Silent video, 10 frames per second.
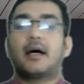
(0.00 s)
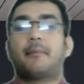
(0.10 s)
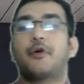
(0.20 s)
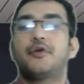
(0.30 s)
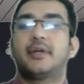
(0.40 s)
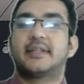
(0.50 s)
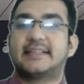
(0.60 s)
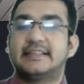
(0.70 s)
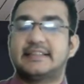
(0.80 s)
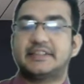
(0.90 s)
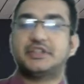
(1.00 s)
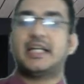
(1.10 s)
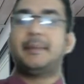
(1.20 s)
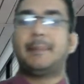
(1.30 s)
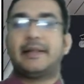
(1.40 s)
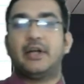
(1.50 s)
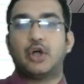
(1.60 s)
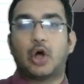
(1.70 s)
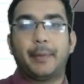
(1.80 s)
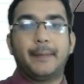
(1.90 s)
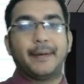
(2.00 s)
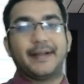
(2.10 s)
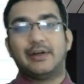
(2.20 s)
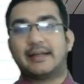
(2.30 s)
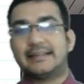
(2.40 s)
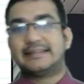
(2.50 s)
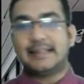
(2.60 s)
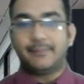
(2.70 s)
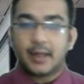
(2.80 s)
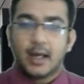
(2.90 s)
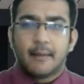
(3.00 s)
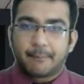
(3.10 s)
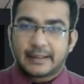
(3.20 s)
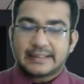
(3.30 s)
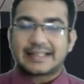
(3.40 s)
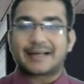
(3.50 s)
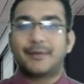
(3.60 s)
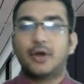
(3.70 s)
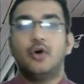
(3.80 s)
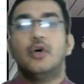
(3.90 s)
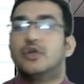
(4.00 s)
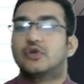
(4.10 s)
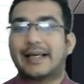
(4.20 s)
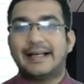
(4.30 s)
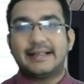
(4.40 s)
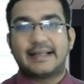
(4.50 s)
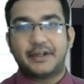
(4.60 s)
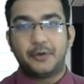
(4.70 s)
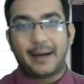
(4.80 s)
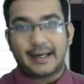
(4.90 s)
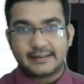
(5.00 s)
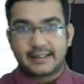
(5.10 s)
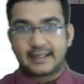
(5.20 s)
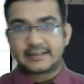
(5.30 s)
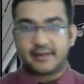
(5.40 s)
about your yesterday's session, any particular topic, particular concept, please let me know so I can get you back there as